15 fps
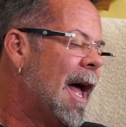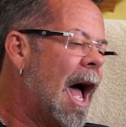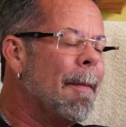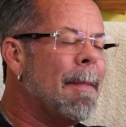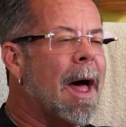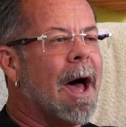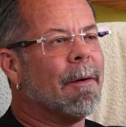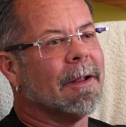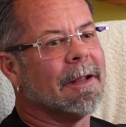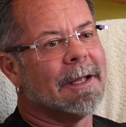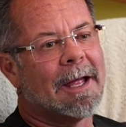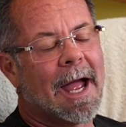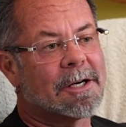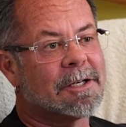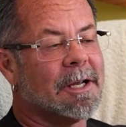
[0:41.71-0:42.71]
I'm not really.
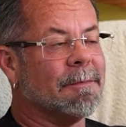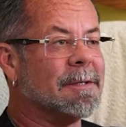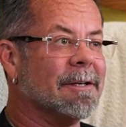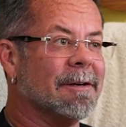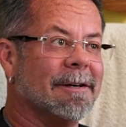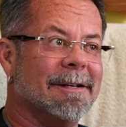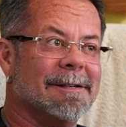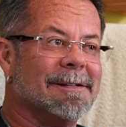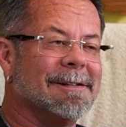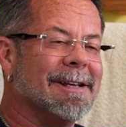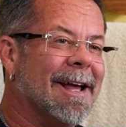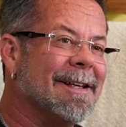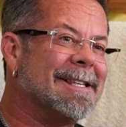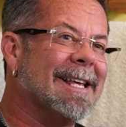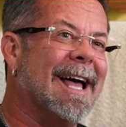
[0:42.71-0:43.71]
Actually, I'm serious.
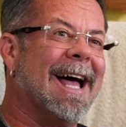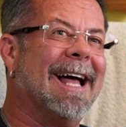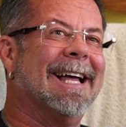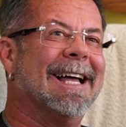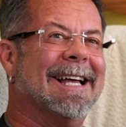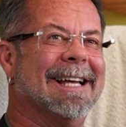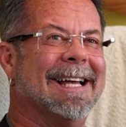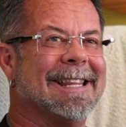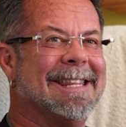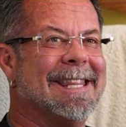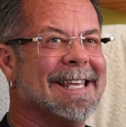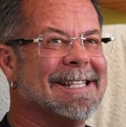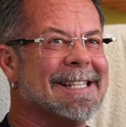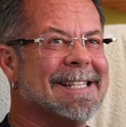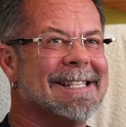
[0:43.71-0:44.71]

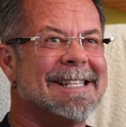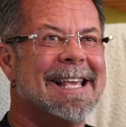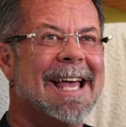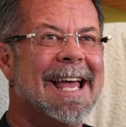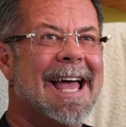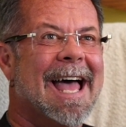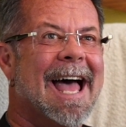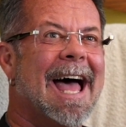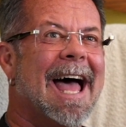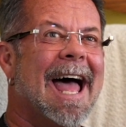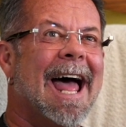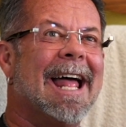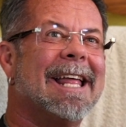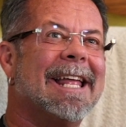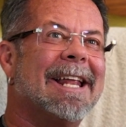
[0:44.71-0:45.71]
this is,
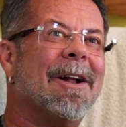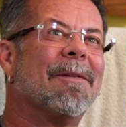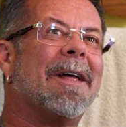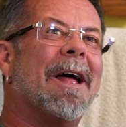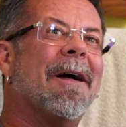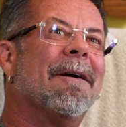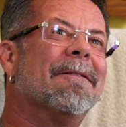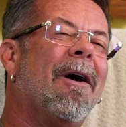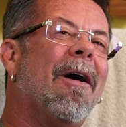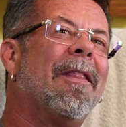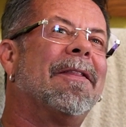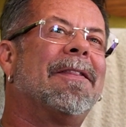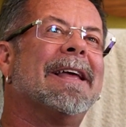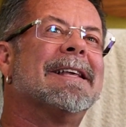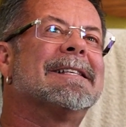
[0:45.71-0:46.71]
you know, of all
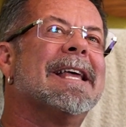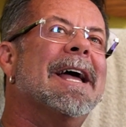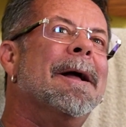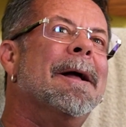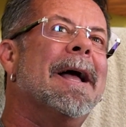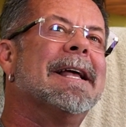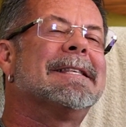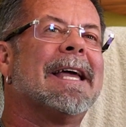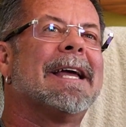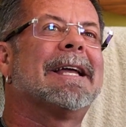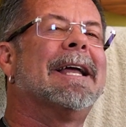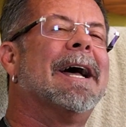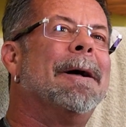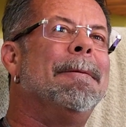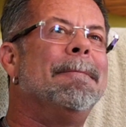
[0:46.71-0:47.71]
the things, it's like
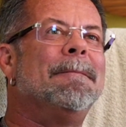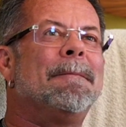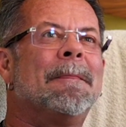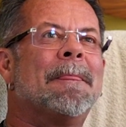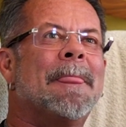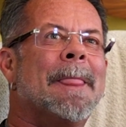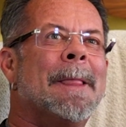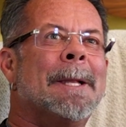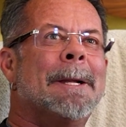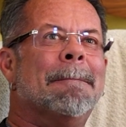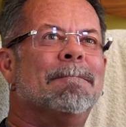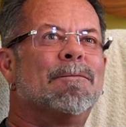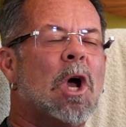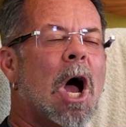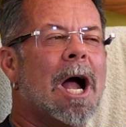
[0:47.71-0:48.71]

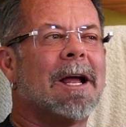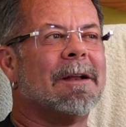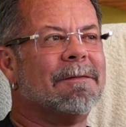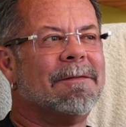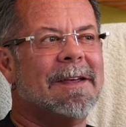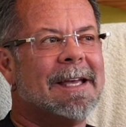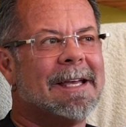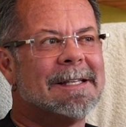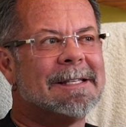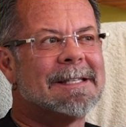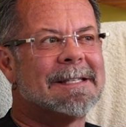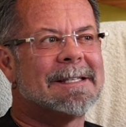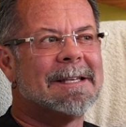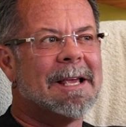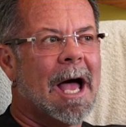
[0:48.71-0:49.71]
talking to
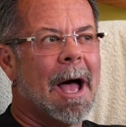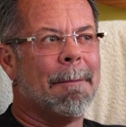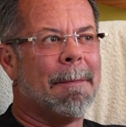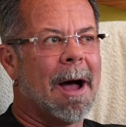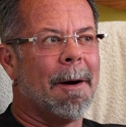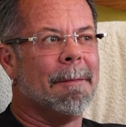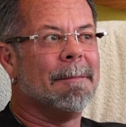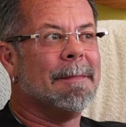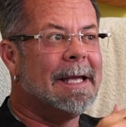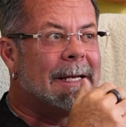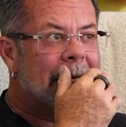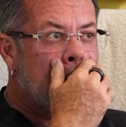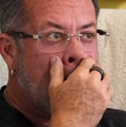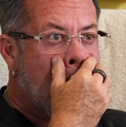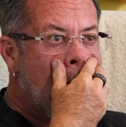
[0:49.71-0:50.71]
vegans about meat.